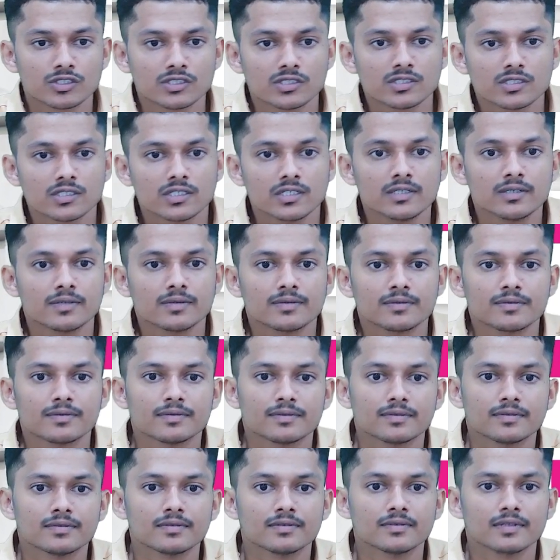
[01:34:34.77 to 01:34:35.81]
See,
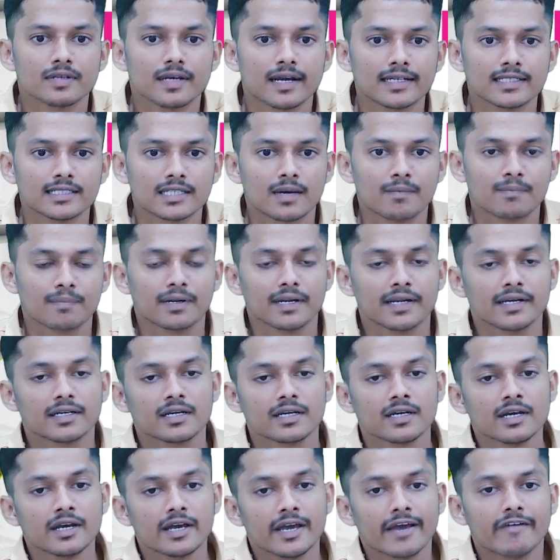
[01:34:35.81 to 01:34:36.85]
example 8.
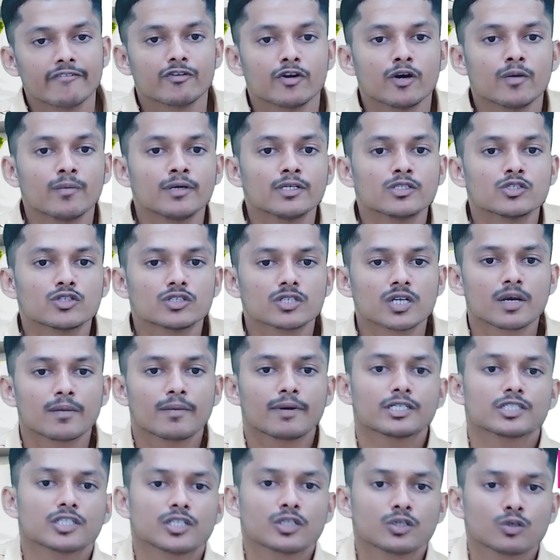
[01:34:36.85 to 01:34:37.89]
A firm is using a
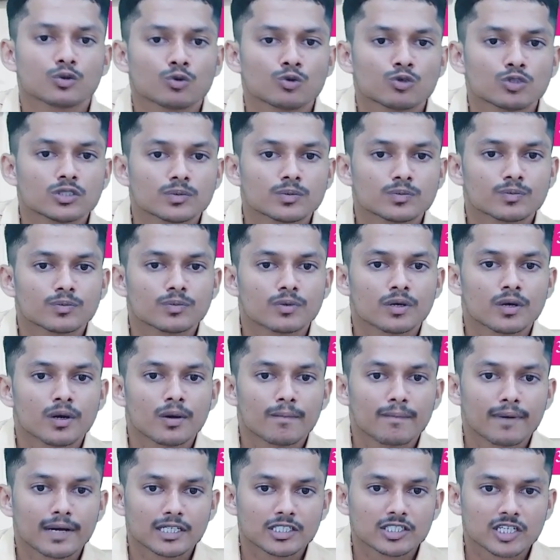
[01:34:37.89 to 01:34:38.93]
machine whose
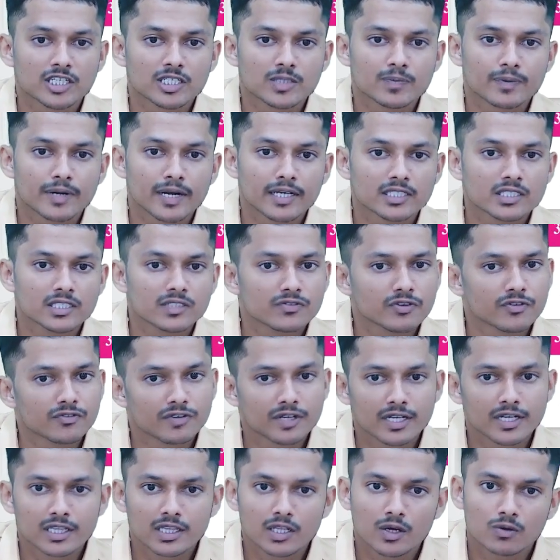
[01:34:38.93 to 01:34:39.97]
purchase price is
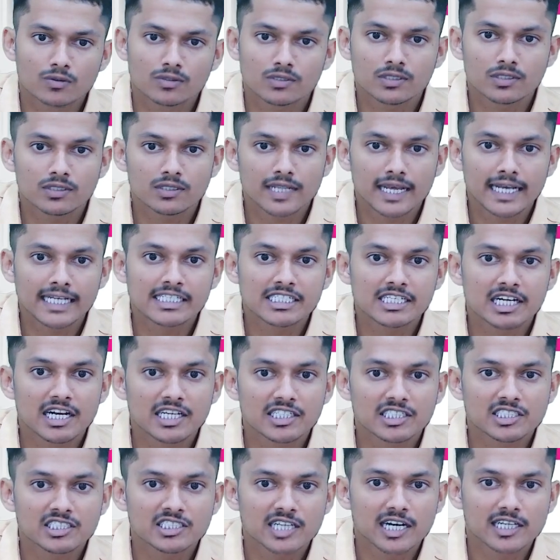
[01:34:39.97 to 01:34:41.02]
15,000. The
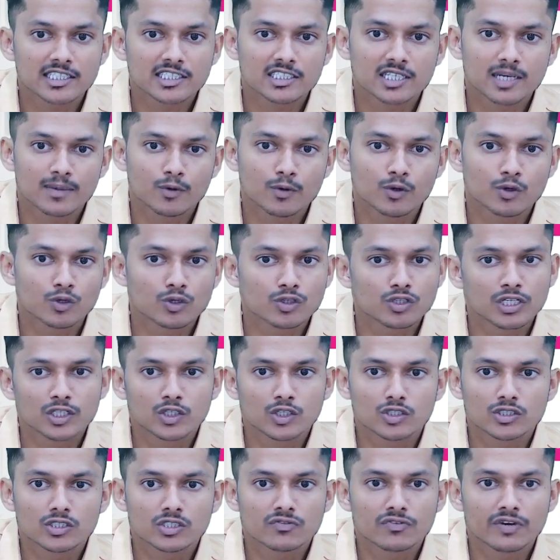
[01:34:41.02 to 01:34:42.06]
installation charges amount to
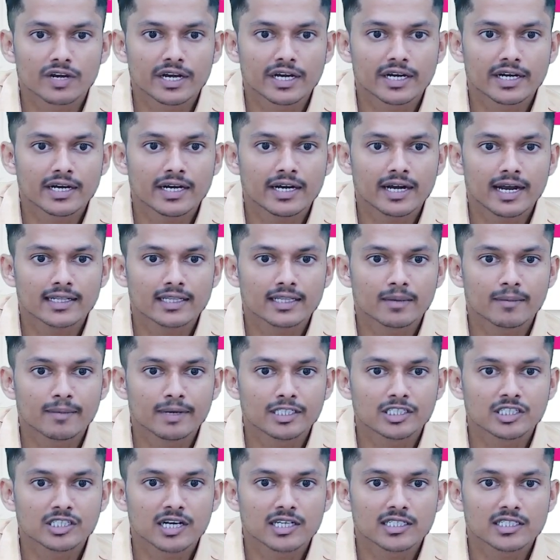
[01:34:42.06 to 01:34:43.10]
3,500 and the
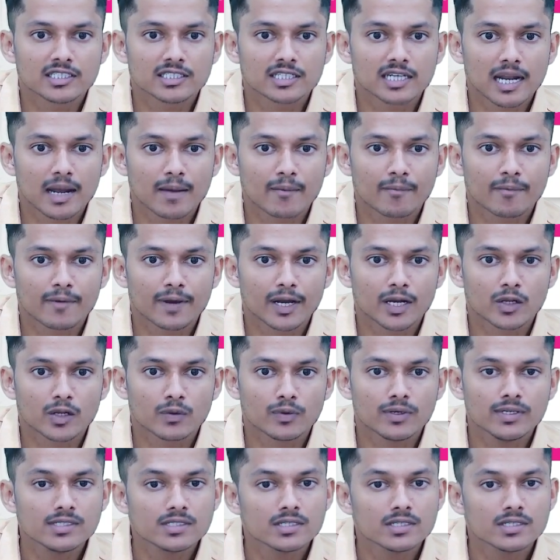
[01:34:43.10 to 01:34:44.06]
machine has a scrap value is